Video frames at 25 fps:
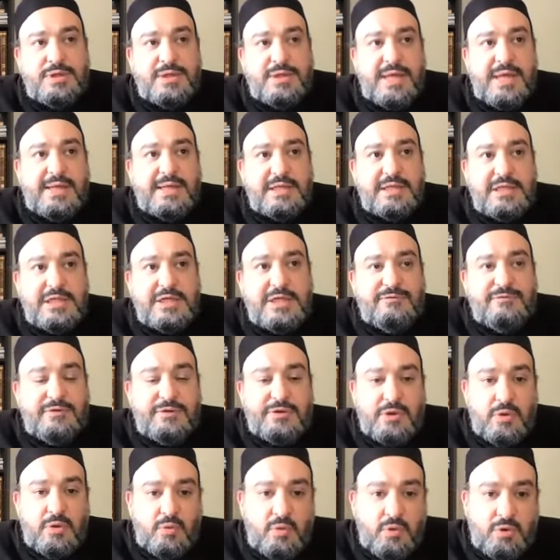can't live in
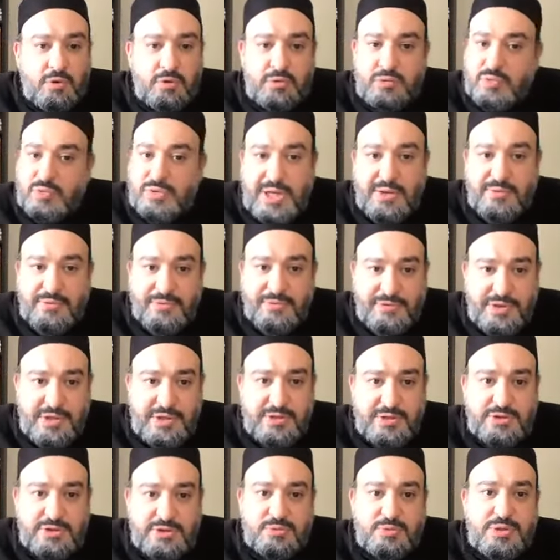the world without things.